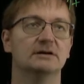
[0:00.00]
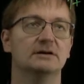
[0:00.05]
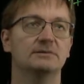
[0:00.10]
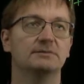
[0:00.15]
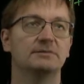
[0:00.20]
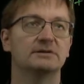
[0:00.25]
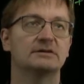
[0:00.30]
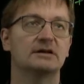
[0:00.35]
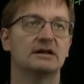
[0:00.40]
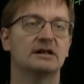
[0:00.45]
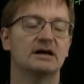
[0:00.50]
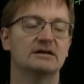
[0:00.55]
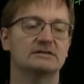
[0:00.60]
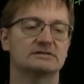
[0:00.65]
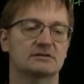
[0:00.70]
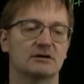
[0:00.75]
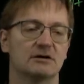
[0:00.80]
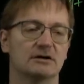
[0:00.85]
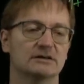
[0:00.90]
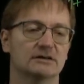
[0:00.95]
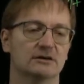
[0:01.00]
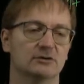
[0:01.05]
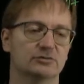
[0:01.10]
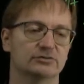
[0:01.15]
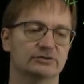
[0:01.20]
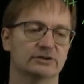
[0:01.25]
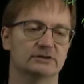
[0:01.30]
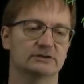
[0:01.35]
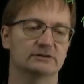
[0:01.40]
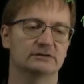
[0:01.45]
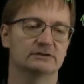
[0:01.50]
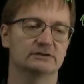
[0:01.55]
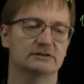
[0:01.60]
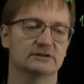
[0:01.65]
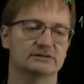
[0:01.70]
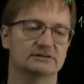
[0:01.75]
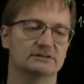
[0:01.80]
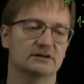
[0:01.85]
but the last guy knows that there's